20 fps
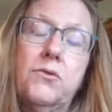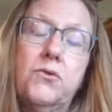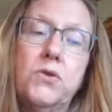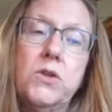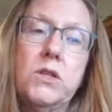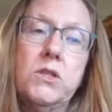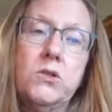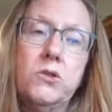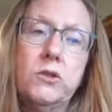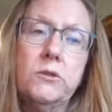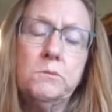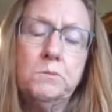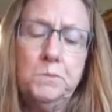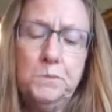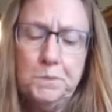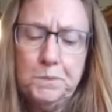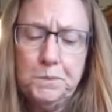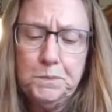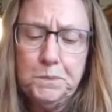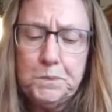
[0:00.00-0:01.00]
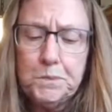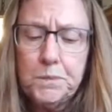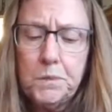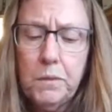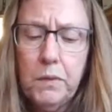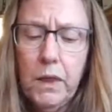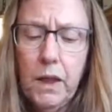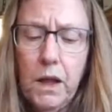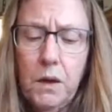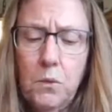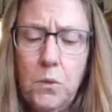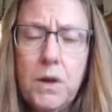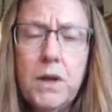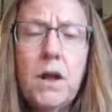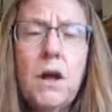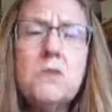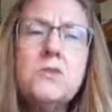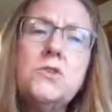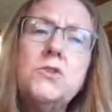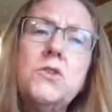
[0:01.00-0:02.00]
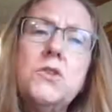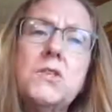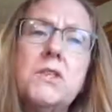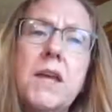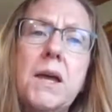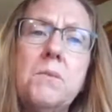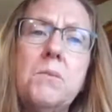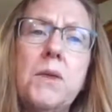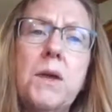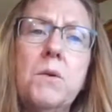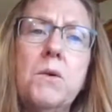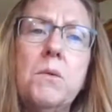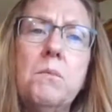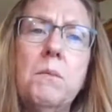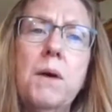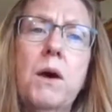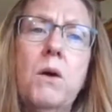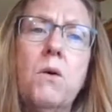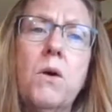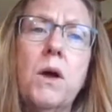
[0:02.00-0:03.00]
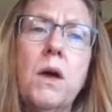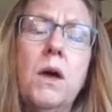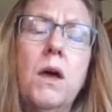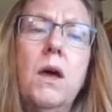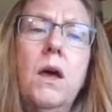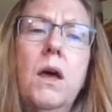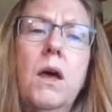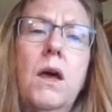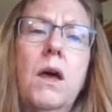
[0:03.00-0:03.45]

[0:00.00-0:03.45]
freezer. We can also do the same thing with milk.